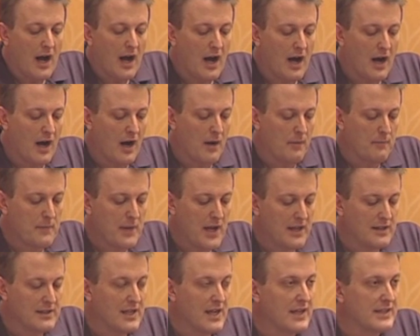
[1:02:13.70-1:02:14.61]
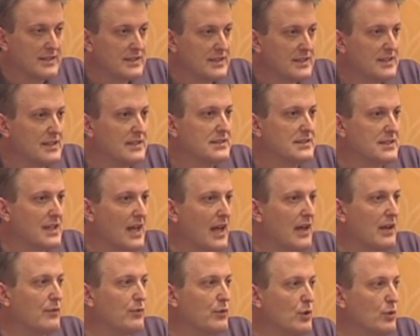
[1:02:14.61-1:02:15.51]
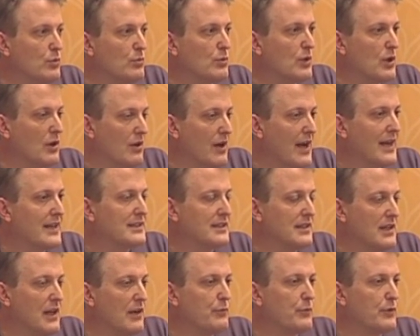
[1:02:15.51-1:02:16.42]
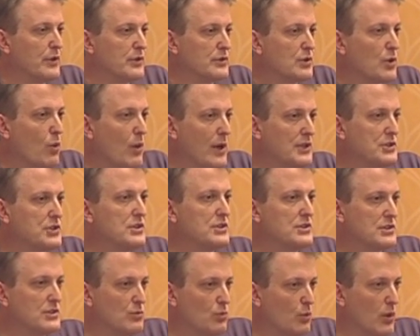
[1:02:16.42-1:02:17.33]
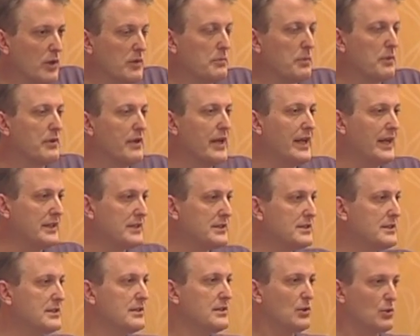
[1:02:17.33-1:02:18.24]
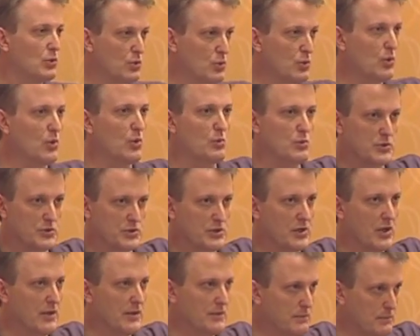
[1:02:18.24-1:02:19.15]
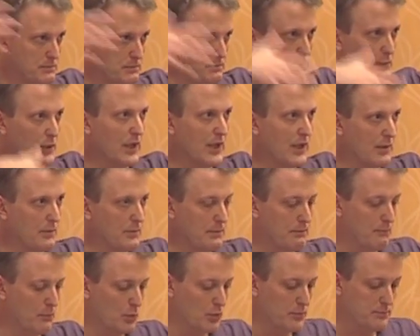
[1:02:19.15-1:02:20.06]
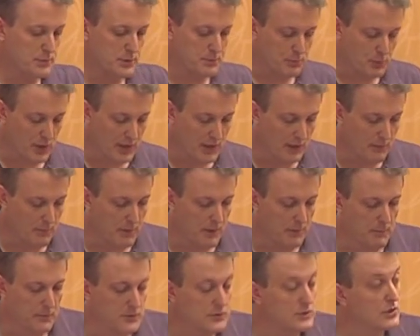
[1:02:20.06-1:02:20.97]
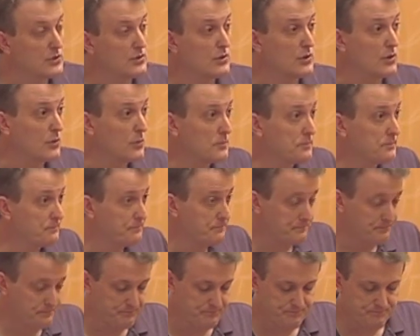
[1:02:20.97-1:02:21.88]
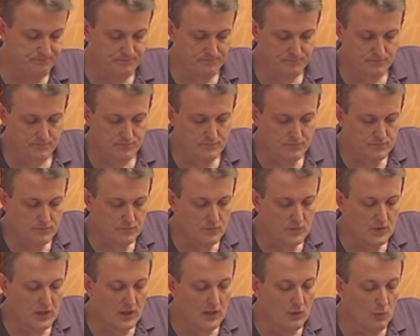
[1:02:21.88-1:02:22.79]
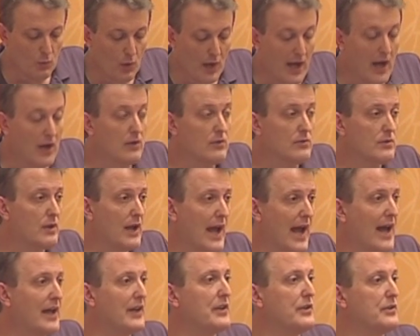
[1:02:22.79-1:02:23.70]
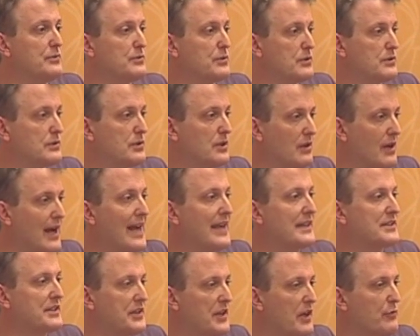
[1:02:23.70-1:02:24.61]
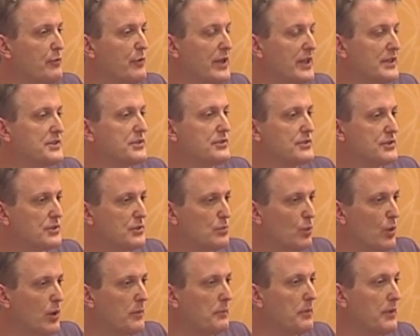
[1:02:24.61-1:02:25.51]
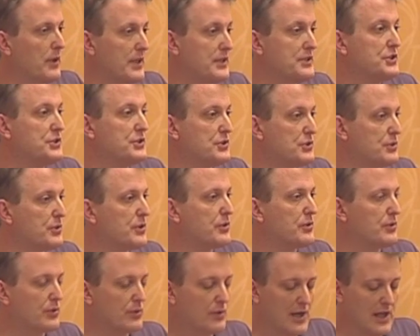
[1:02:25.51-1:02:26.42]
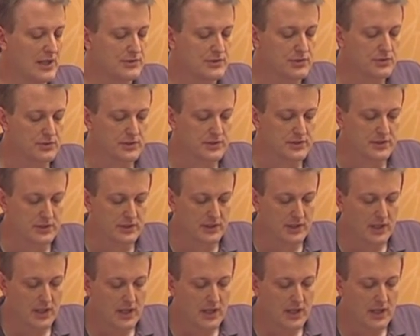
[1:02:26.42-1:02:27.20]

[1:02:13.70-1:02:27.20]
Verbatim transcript: Um, and the idea is that if you collect enough of those questions in one place, Google will start bringing, whoops, bringing people to you. Well, how do you collect enough answers in one place? You do it through crowdsourcing.